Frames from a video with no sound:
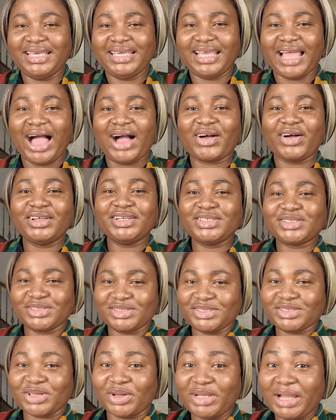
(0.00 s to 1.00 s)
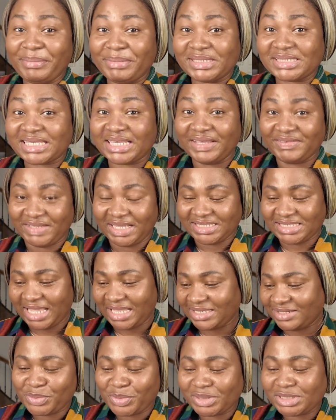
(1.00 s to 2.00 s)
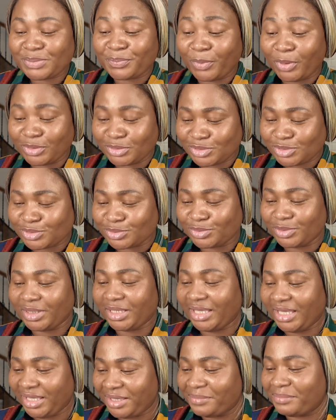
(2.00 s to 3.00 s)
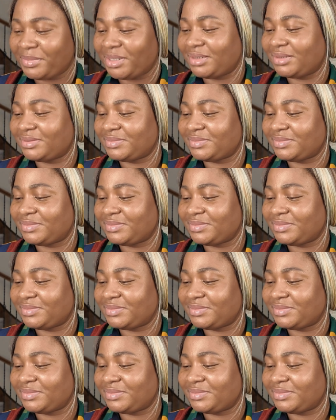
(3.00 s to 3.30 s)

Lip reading: according to this, let me see if there's any response to him.